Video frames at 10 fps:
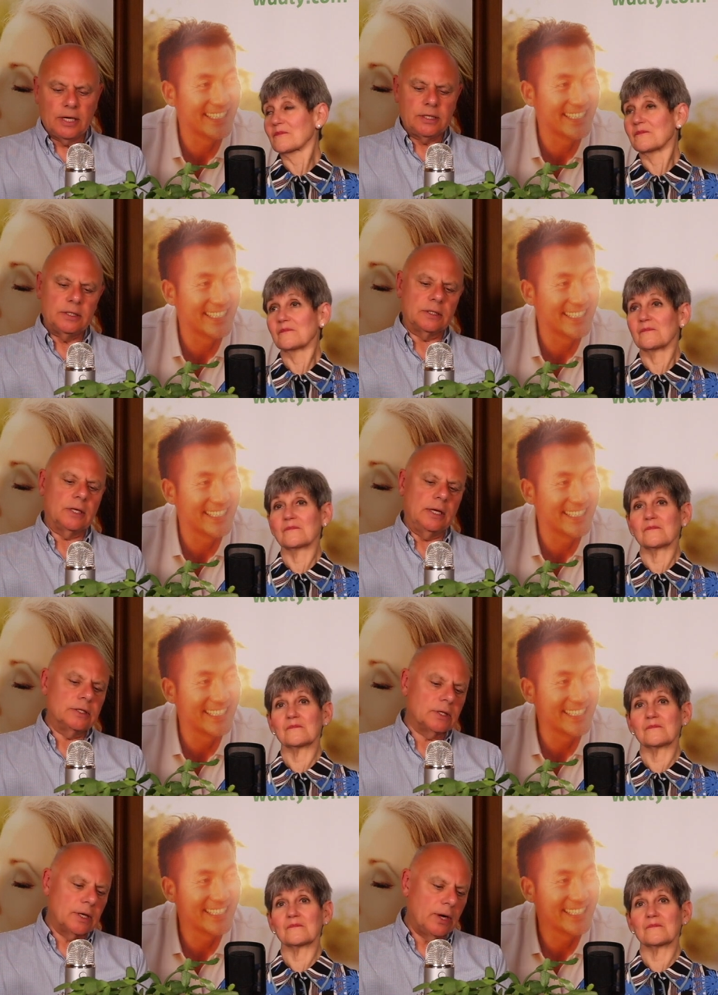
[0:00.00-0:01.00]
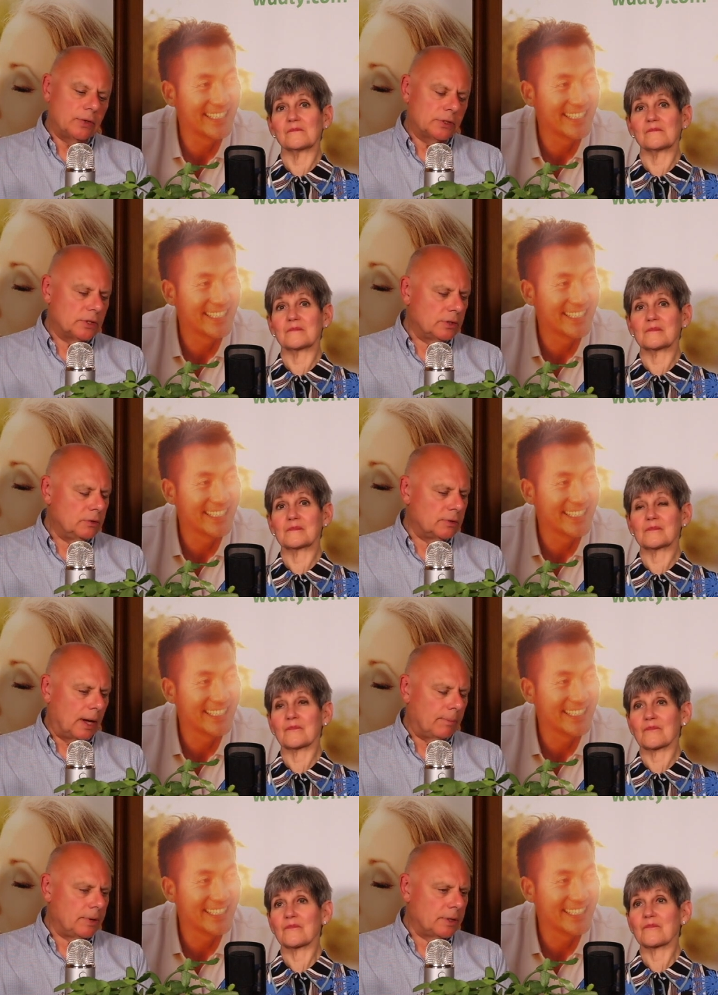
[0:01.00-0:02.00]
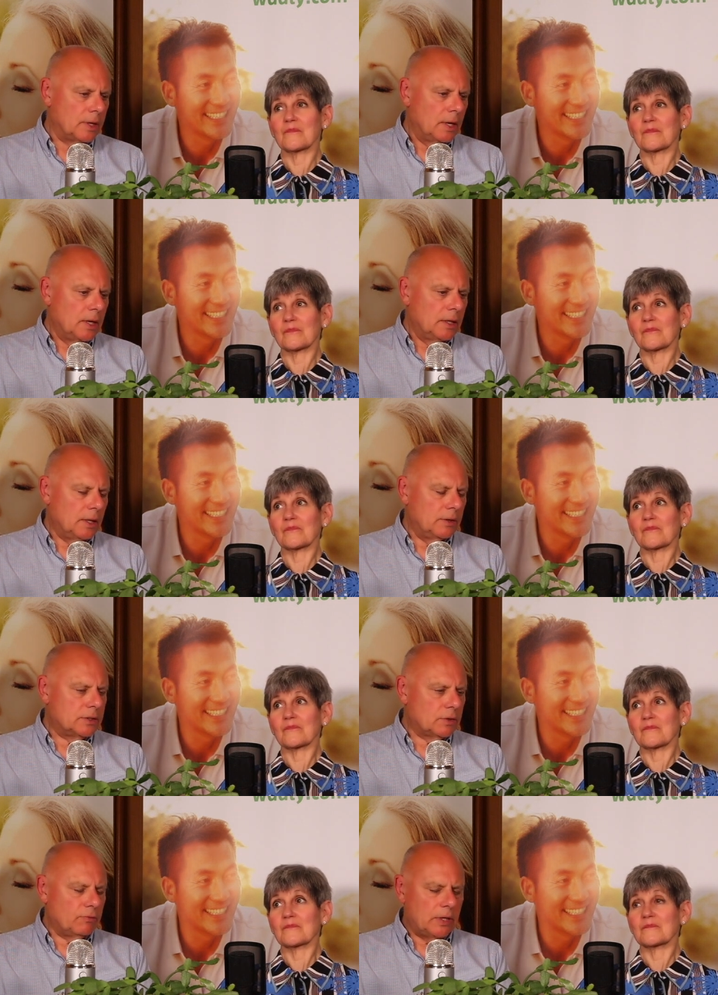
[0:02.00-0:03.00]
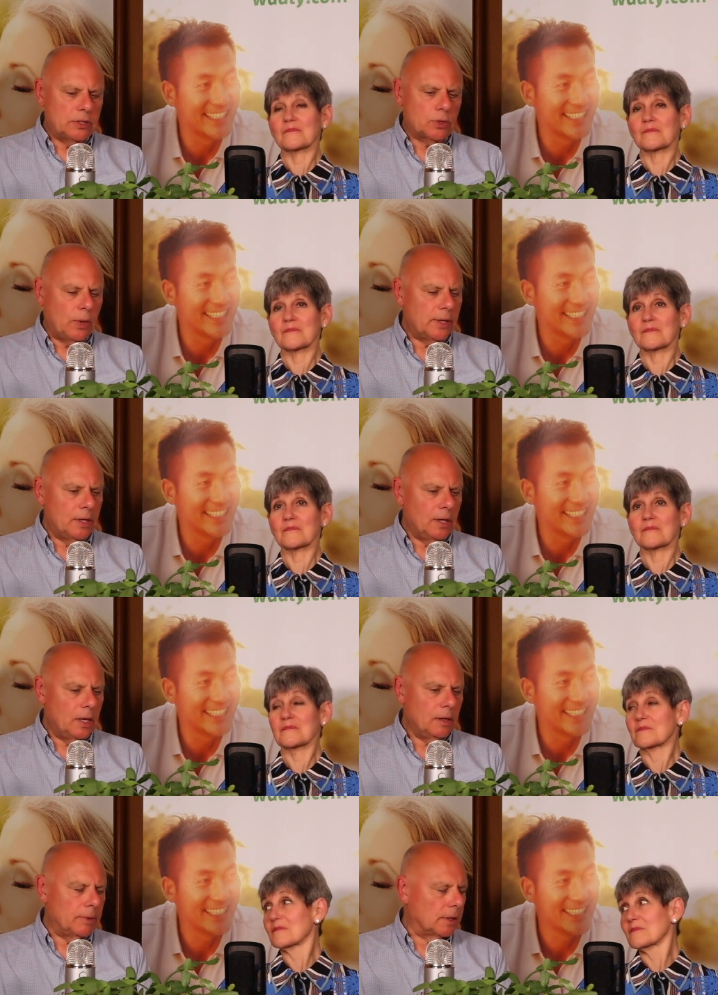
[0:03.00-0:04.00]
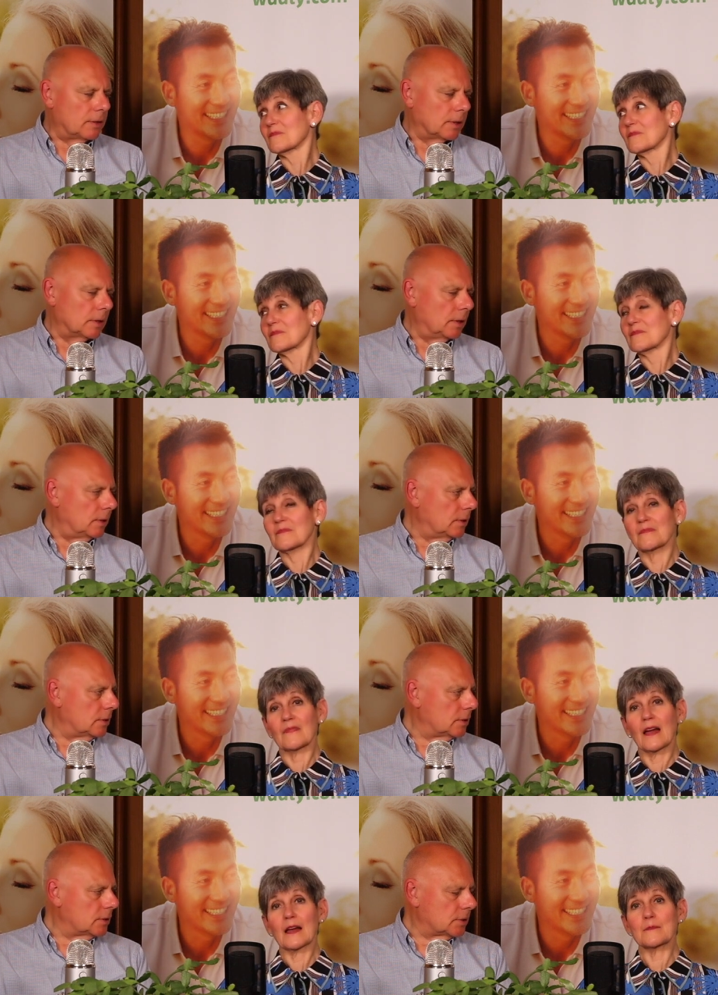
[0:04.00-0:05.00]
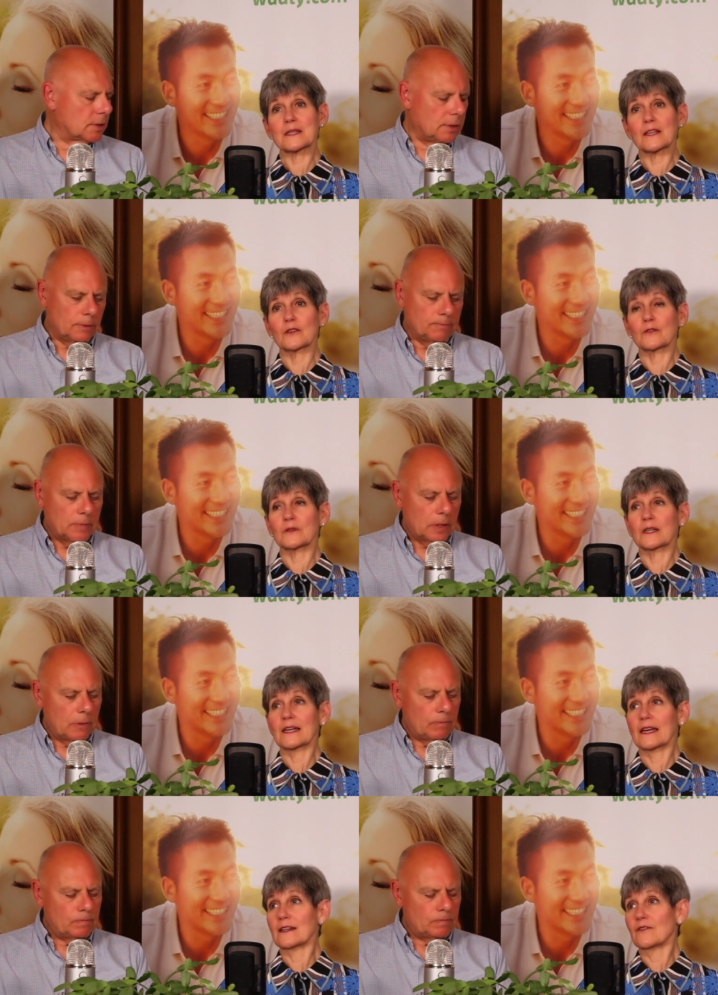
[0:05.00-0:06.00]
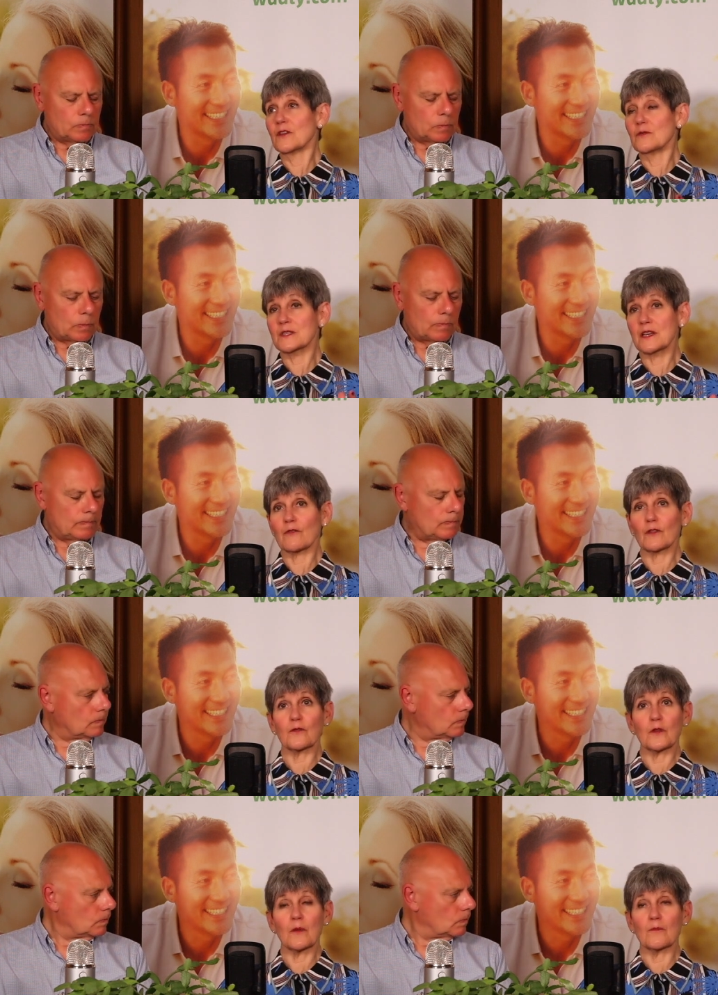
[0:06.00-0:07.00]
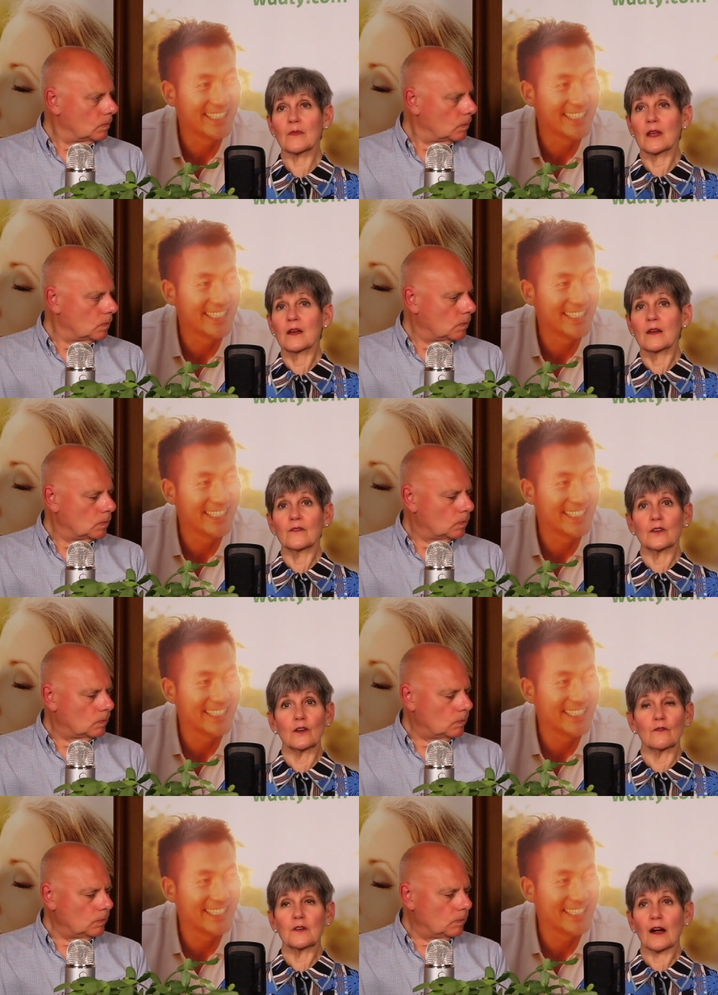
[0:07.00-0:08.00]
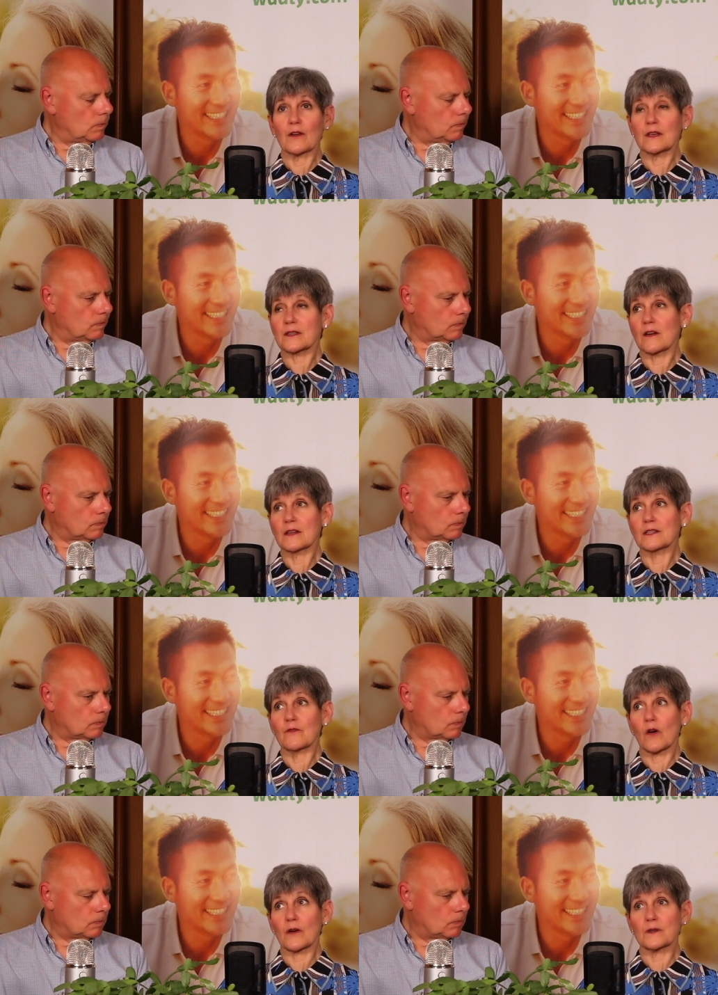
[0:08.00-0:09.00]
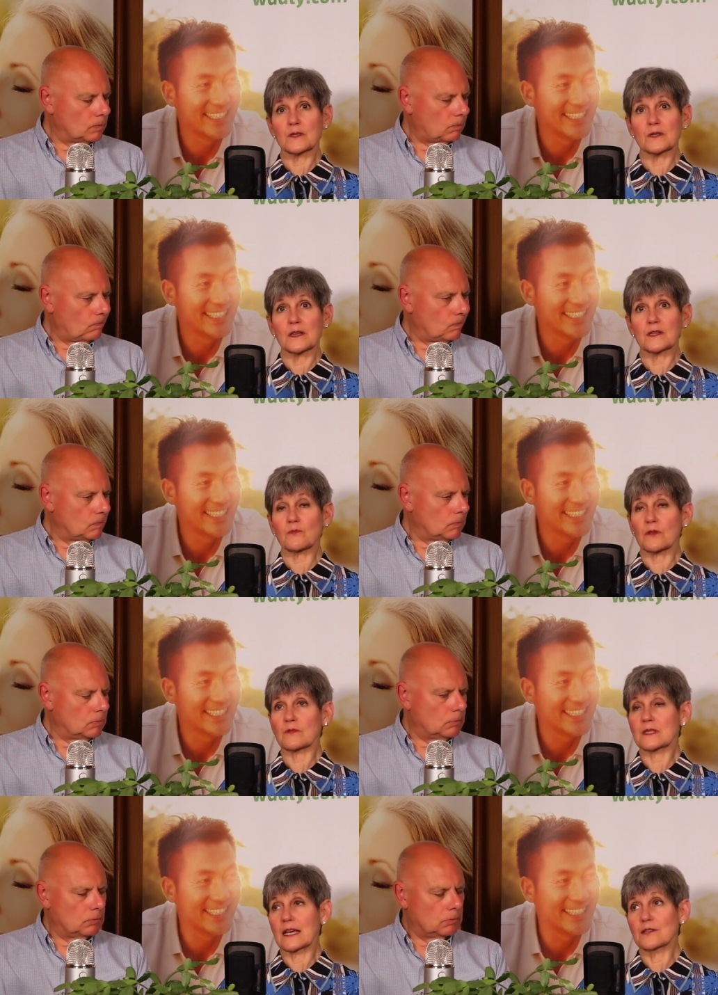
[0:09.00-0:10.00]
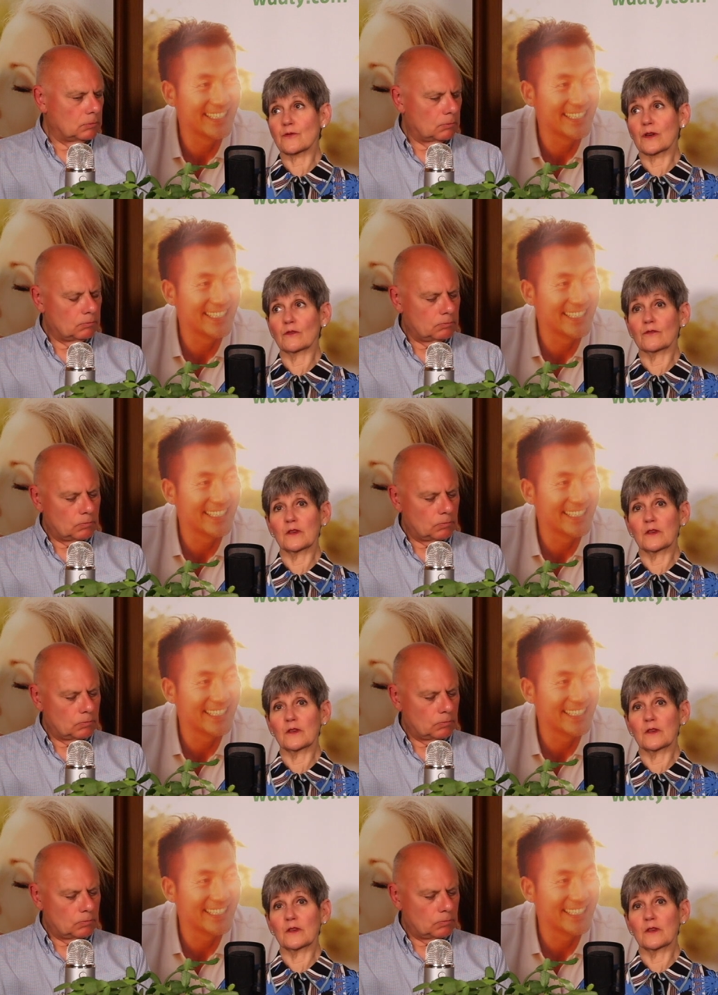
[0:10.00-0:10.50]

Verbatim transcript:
Speaker 1: testing isn't going to do that. But, you know, it's really is quite alarming, I think, Lynne.
Speaker 2: Absolutely. And if you suffer from, you know, various kinds of heart disease, whether it's atrial